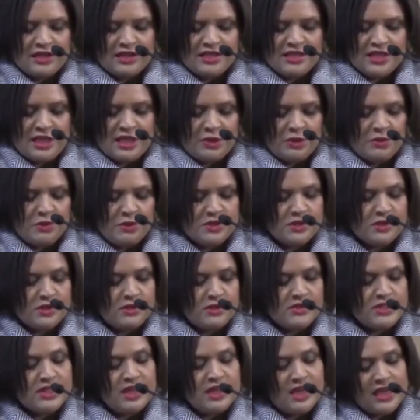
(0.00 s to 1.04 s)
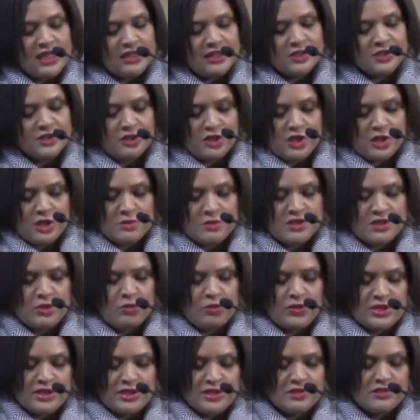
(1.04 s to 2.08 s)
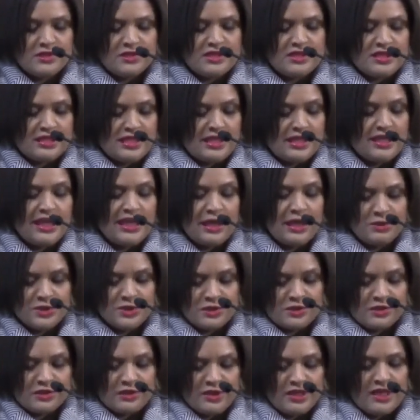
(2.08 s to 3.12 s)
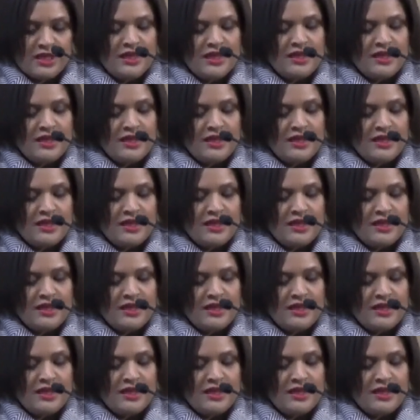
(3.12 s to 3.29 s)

Dunn, who served 9 terms on Windsor City Council